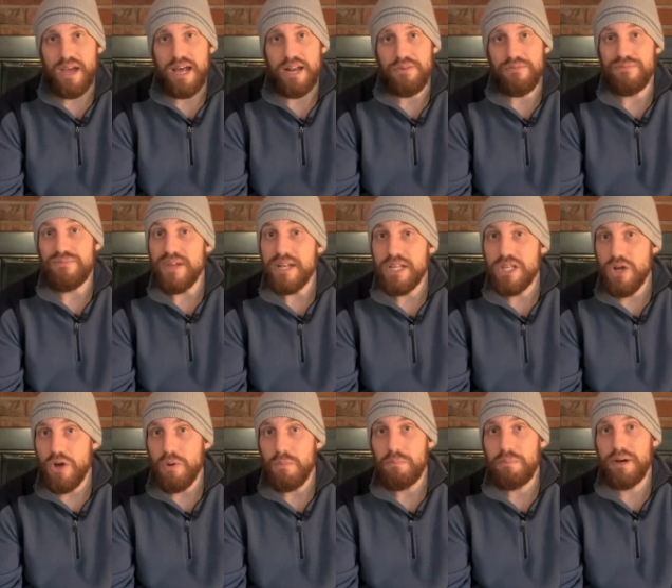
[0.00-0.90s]
on a
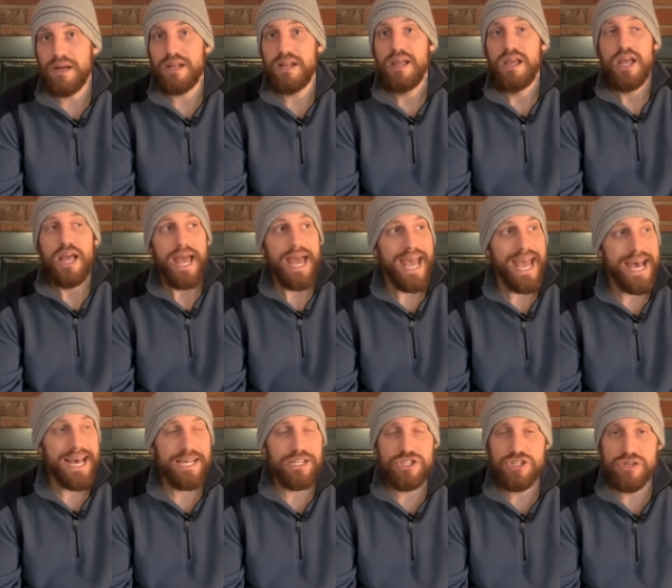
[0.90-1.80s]
video, but
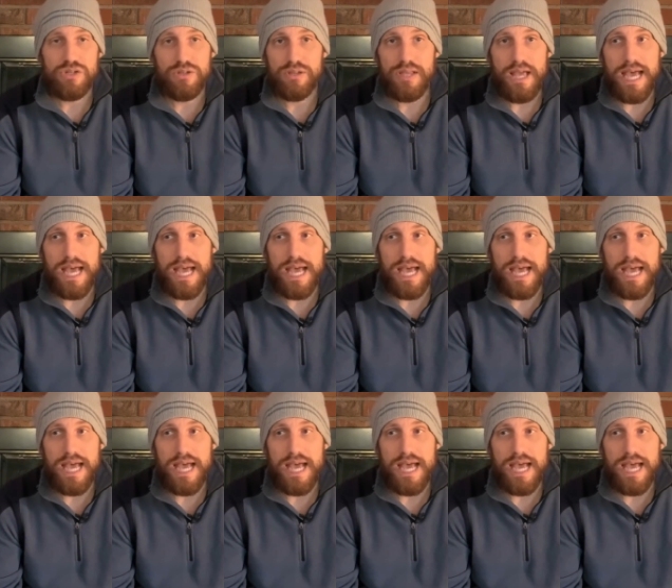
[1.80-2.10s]
as